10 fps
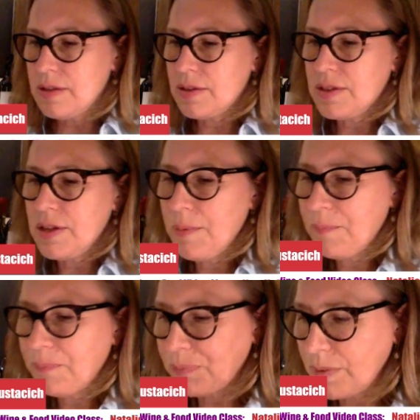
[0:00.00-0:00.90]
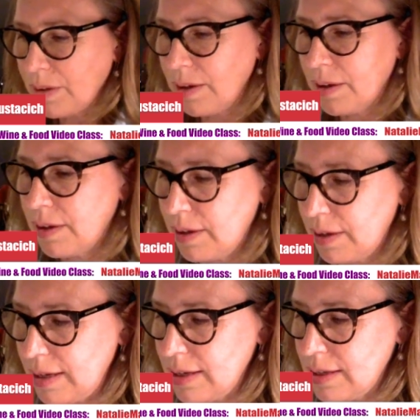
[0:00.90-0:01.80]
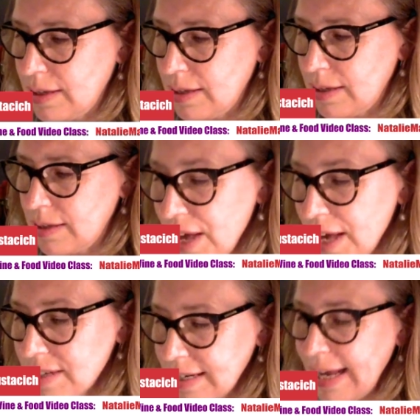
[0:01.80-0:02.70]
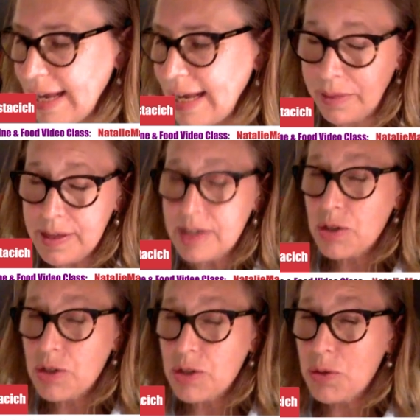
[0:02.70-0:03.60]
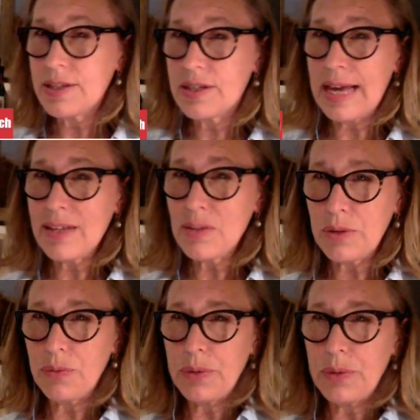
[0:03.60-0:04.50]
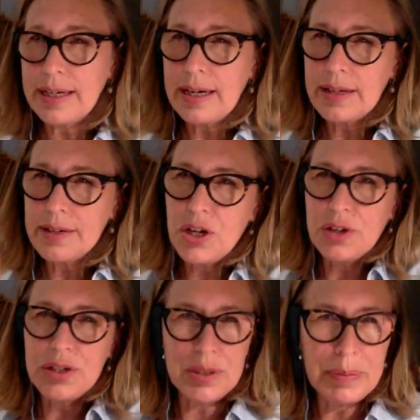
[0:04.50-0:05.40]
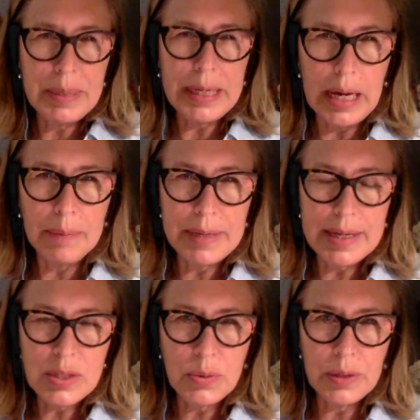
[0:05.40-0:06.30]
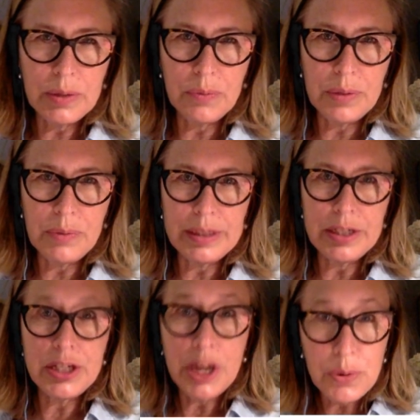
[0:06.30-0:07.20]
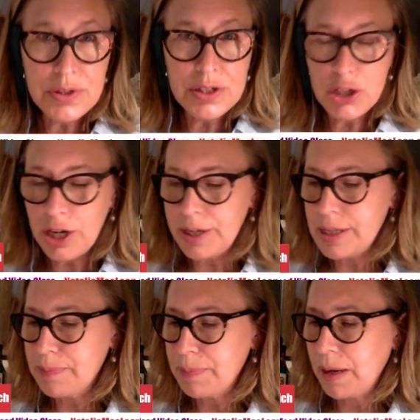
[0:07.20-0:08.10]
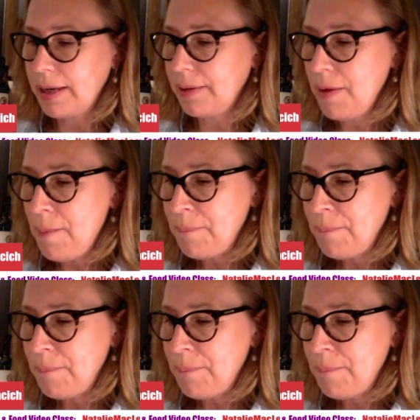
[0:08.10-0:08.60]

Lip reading: So in 2008, that's when it really kind of started to pick up. That's when we really noticed the Chinese buying.